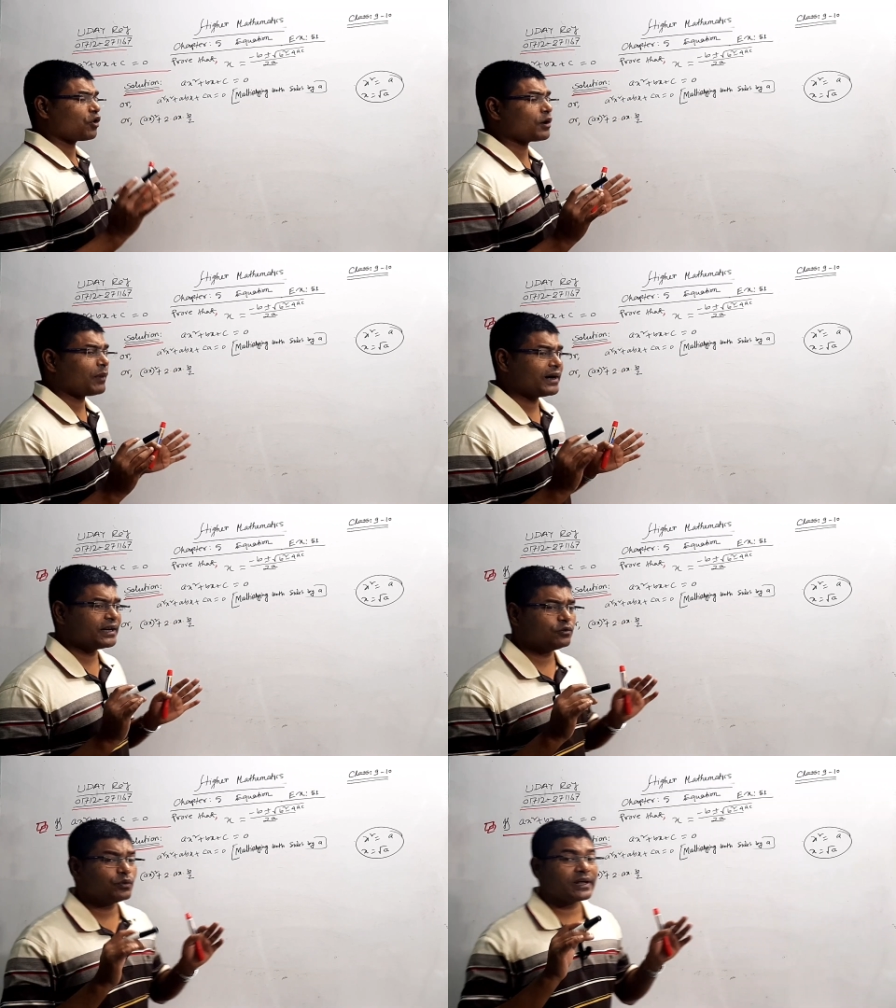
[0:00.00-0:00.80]
convert
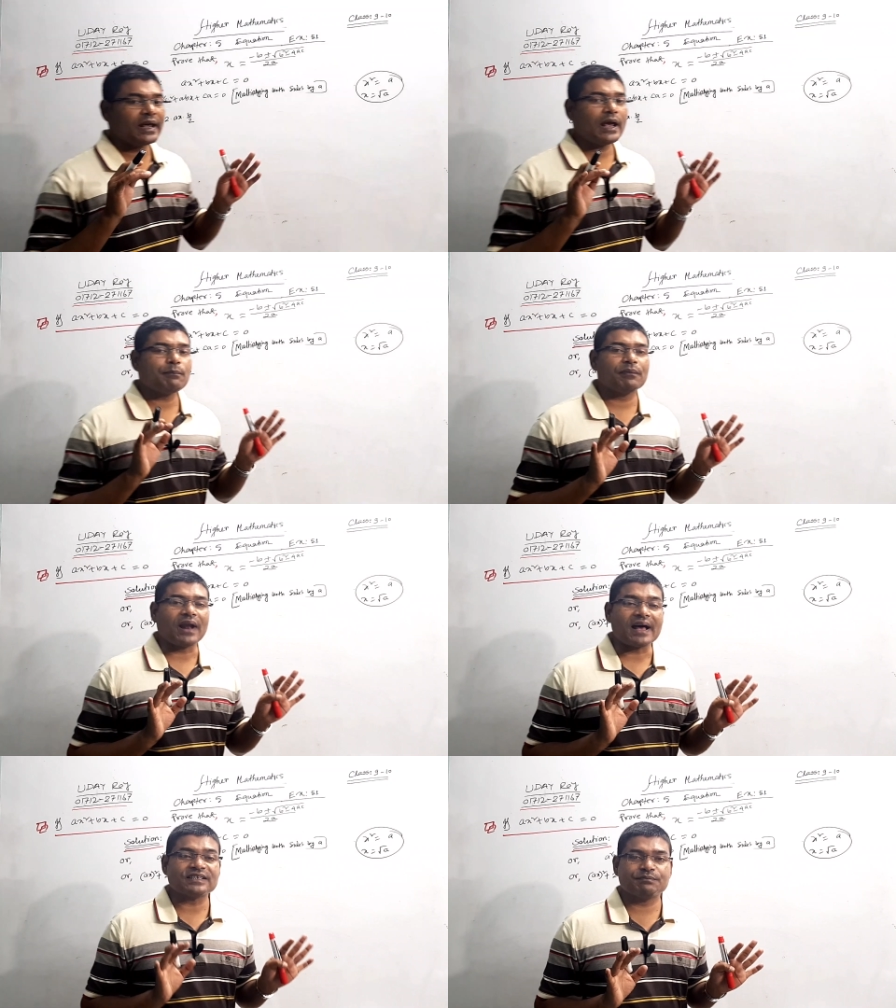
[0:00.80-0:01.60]
into a
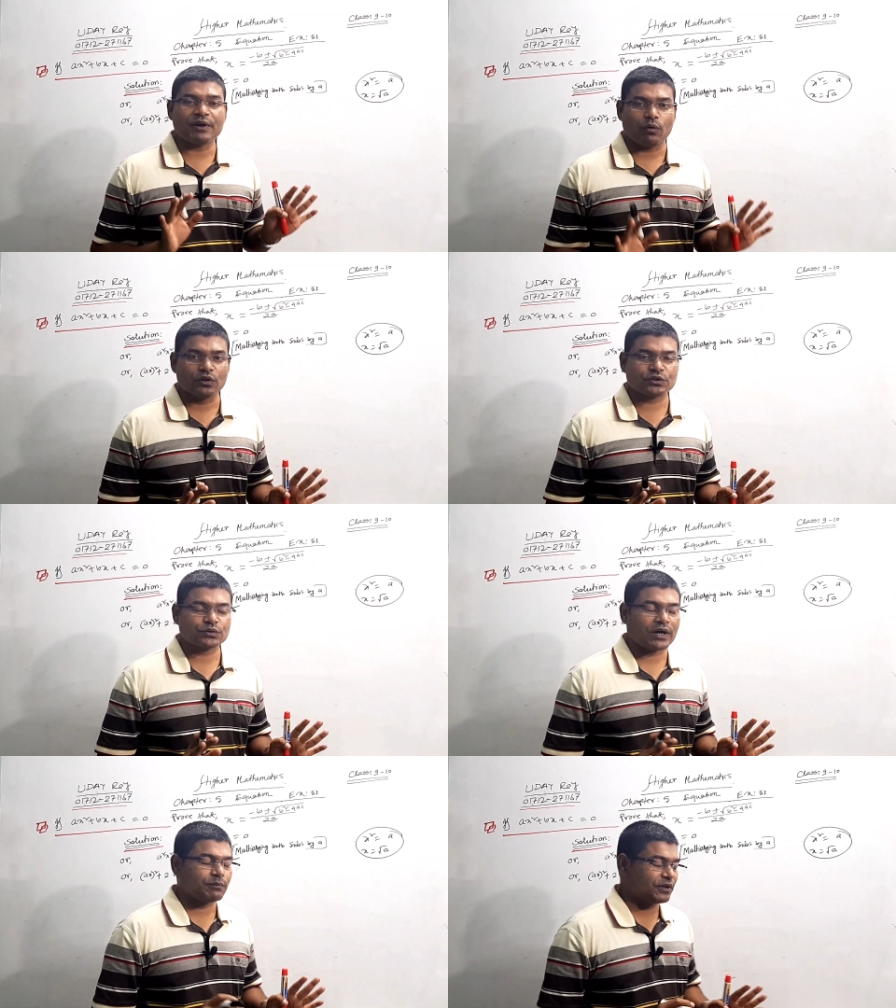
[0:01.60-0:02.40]
plus b whole
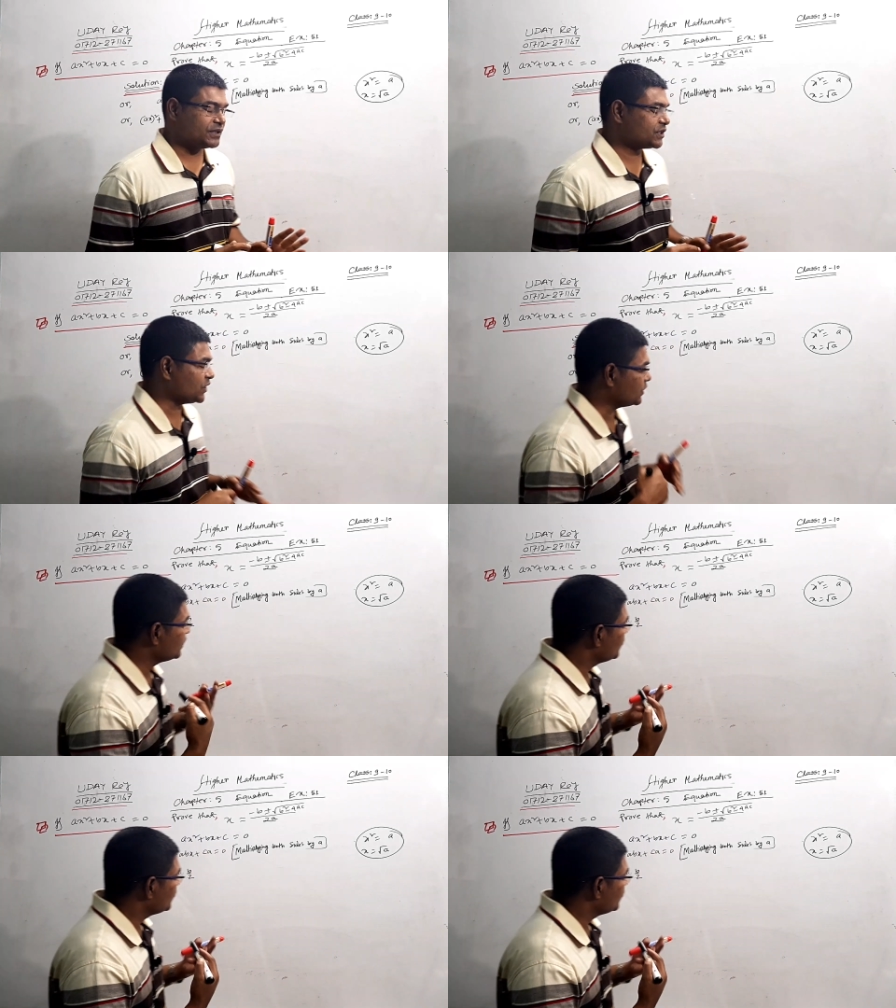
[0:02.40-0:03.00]
square position.